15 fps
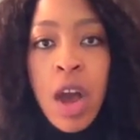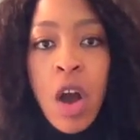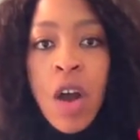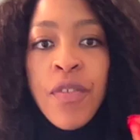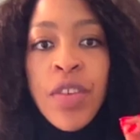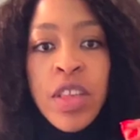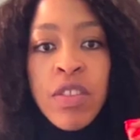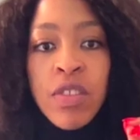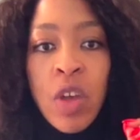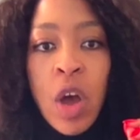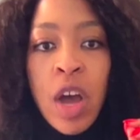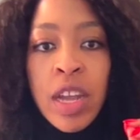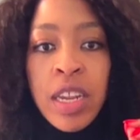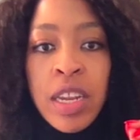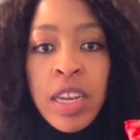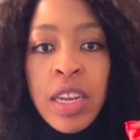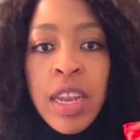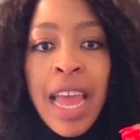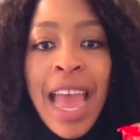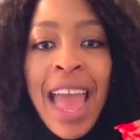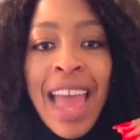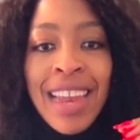of his garden
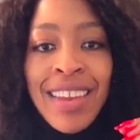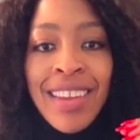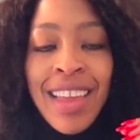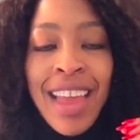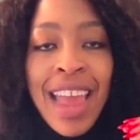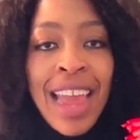at